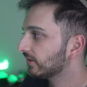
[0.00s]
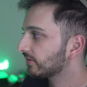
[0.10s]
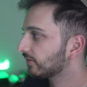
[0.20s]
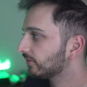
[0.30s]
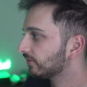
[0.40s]

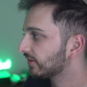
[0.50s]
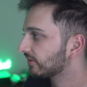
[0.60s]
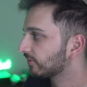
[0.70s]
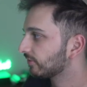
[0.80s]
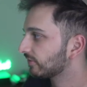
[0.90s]
So
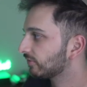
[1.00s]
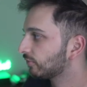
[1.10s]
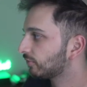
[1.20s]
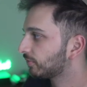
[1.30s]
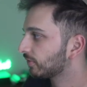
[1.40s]
this costs
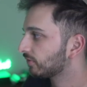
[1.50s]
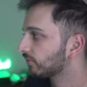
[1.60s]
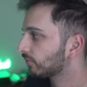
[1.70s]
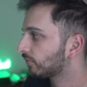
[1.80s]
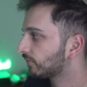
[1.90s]

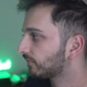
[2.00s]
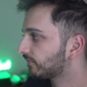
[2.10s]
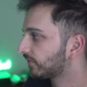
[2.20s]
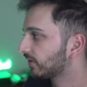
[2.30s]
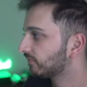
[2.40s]

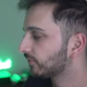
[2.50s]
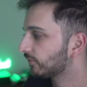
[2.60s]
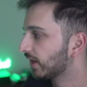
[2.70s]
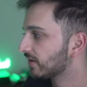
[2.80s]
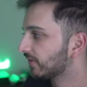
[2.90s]

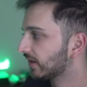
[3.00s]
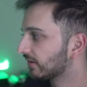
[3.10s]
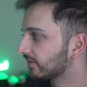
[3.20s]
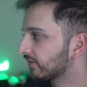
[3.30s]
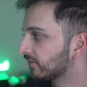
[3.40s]
0.052
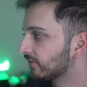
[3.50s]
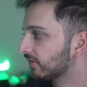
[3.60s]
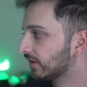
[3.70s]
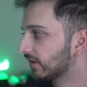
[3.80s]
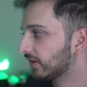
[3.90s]
AVAX, and
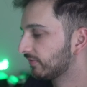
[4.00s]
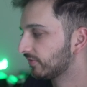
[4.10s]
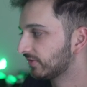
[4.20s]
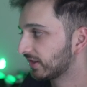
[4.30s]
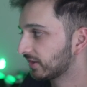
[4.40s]
if
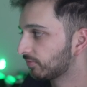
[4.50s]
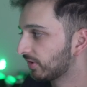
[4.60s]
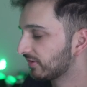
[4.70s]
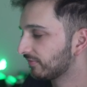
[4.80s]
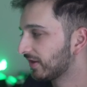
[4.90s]
you take the
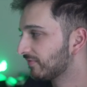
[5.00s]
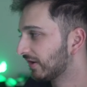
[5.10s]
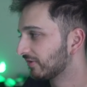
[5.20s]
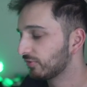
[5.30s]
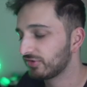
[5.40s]
price of
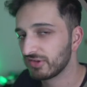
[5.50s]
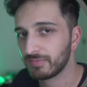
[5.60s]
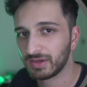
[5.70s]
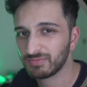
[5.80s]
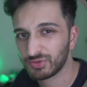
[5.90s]
AVAX, which is
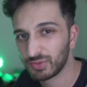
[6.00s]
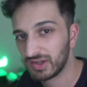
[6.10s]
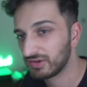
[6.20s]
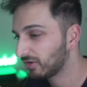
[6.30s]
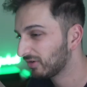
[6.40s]
about
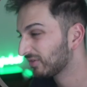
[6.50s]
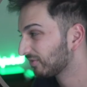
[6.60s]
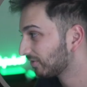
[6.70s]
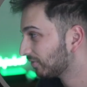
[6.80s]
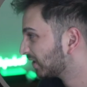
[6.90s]
$20
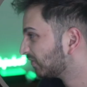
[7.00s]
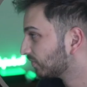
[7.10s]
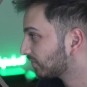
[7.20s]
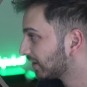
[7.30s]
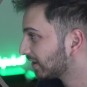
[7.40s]
or so, give
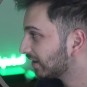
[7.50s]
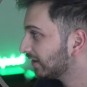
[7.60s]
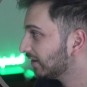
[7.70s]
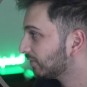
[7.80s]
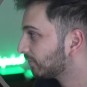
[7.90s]
or take,
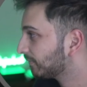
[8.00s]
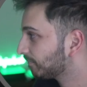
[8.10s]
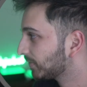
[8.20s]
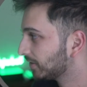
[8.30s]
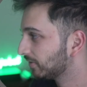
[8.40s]
well,
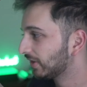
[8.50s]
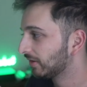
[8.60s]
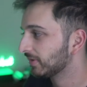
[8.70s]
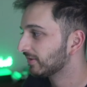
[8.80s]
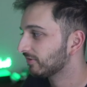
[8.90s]

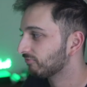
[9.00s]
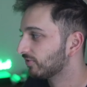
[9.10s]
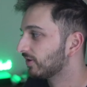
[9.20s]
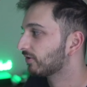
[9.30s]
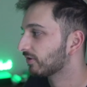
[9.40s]
that means you've
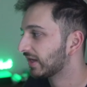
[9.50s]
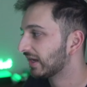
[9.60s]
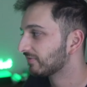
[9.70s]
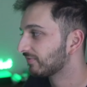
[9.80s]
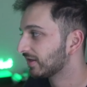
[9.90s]
really got a
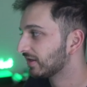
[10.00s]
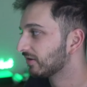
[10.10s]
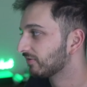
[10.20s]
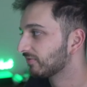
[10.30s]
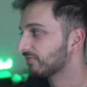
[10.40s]
gas fee
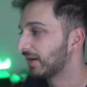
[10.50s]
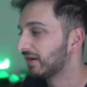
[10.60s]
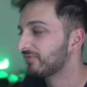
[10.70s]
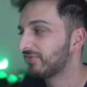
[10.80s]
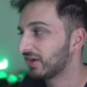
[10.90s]
of
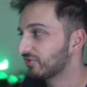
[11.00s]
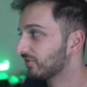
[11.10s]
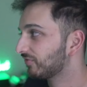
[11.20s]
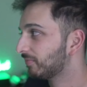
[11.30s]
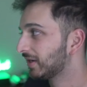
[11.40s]
about a fraction
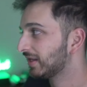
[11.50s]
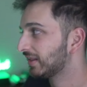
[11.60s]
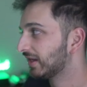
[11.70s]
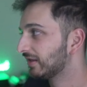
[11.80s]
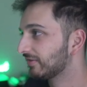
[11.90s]
of a penny
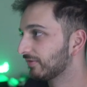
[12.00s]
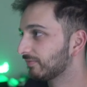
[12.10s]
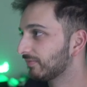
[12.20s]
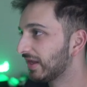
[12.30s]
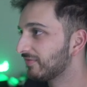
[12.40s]
there. So
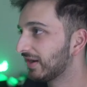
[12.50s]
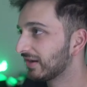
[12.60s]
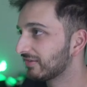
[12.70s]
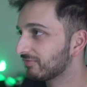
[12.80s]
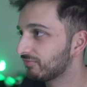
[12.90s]

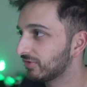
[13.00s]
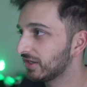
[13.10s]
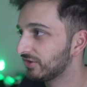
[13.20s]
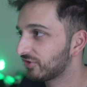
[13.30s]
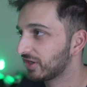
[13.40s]
AVAX,
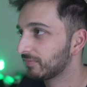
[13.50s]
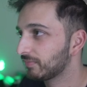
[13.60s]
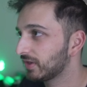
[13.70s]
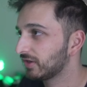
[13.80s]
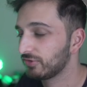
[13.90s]
really
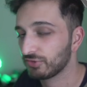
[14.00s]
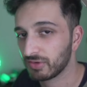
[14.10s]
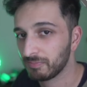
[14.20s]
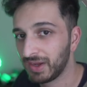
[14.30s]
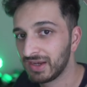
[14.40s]
cheap. You're
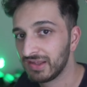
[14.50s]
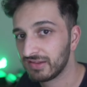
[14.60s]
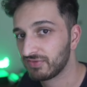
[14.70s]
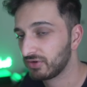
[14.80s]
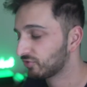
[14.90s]
talking
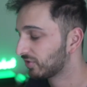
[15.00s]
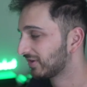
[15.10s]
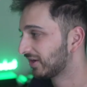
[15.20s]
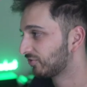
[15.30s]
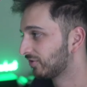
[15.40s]
pennies for your
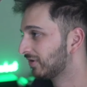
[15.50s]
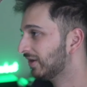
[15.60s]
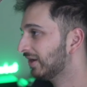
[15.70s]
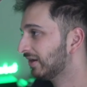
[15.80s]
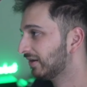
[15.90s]
transaction.
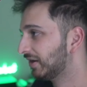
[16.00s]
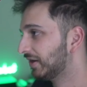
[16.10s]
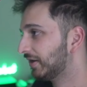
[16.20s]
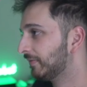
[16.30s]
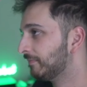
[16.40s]

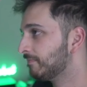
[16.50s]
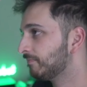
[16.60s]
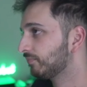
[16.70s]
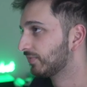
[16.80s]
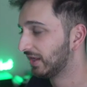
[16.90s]

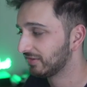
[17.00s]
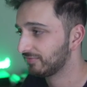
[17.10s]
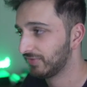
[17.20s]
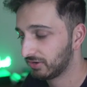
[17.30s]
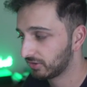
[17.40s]
That's
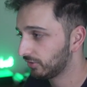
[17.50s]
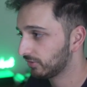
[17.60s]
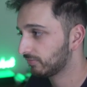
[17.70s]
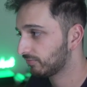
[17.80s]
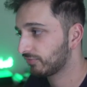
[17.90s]
very
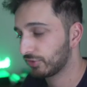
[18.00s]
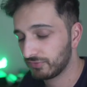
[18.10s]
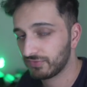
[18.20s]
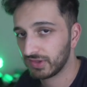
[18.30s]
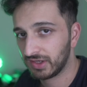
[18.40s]
good
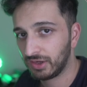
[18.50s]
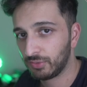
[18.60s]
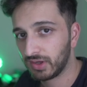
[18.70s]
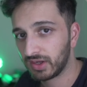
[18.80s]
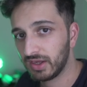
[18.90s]
for the
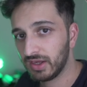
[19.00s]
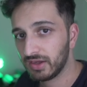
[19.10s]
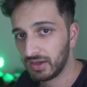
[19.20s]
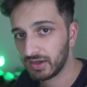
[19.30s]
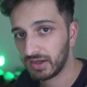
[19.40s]
network.
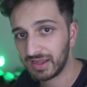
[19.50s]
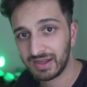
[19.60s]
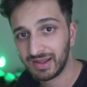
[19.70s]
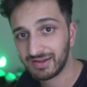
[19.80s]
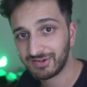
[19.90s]

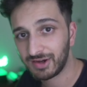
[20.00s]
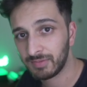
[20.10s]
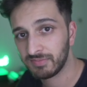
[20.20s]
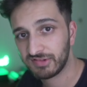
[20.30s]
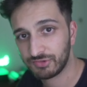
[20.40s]
Again, at
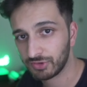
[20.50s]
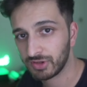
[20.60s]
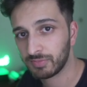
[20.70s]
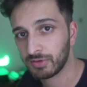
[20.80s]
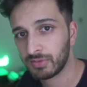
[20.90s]
times during
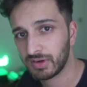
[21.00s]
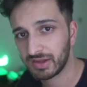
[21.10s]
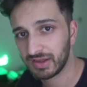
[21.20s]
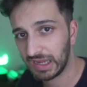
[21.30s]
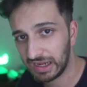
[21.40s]
the bull
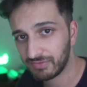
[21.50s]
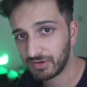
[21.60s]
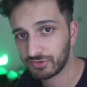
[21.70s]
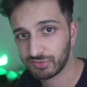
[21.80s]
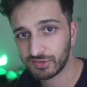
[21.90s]
market,
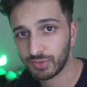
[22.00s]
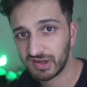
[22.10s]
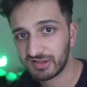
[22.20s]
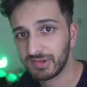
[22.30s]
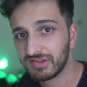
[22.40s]
Avalanche was quite
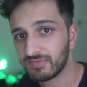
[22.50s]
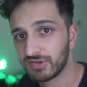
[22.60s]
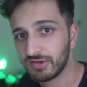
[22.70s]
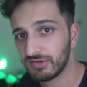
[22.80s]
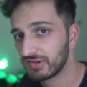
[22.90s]
expensive
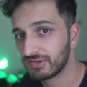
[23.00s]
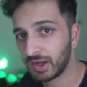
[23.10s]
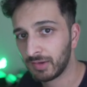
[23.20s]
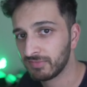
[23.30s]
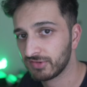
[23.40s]
to use. At
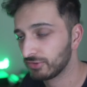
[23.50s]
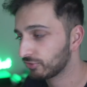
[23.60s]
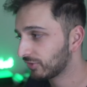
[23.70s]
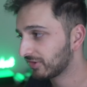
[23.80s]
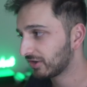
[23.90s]
times your
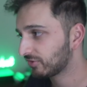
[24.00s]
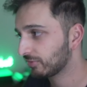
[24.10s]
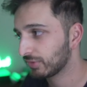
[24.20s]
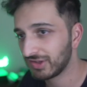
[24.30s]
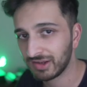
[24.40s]

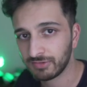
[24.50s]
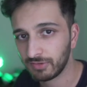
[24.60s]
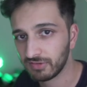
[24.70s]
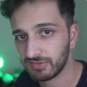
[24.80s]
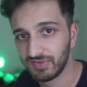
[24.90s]
transactions were $10,
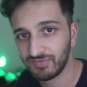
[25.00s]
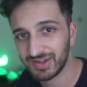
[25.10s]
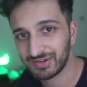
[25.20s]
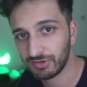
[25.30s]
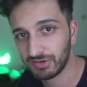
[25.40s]

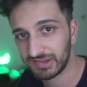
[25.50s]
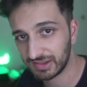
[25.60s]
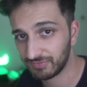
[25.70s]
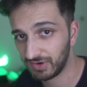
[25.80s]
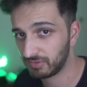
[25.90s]
$15 at
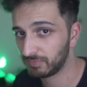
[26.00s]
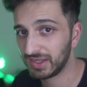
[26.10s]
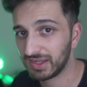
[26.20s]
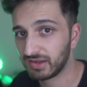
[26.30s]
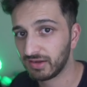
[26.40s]
the very
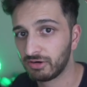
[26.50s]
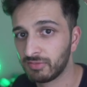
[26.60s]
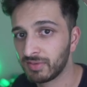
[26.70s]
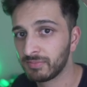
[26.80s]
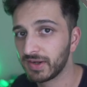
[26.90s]
peak, I
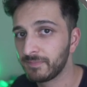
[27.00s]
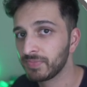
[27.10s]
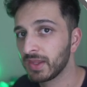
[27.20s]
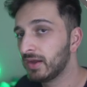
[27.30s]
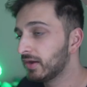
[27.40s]
remember.
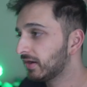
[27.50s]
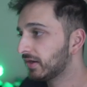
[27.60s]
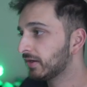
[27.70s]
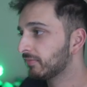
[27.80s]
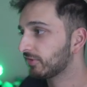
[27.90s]

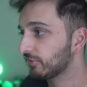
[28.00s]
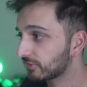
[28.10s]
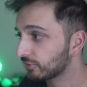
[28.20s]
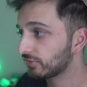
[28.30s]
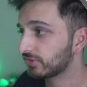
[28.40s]
So it's
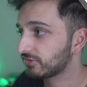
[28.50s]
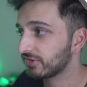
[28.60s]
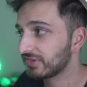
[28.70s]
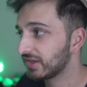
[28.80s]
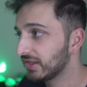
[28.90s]
good
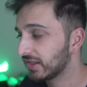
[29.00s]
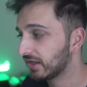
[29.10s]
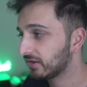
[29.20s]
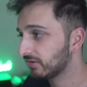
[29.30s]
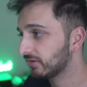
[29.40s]
to see
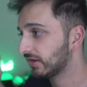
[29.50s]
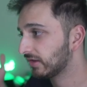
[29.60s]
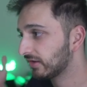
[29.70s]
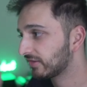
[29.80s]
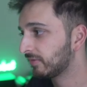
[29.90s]
that
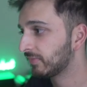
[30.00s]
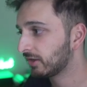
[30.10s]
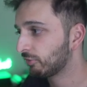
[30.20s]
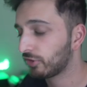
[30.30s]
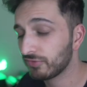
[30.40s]
it's come
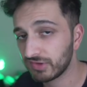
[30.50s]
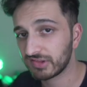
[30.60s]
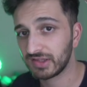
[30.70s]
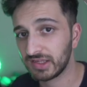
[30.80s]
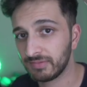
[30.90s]
down.
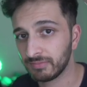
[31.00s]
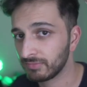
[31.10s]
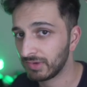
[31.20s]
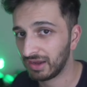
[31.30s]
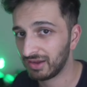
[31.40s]
Obviously,
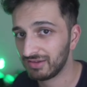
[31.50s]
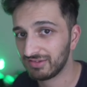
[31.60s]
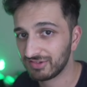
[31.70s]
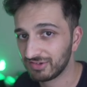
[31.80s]
I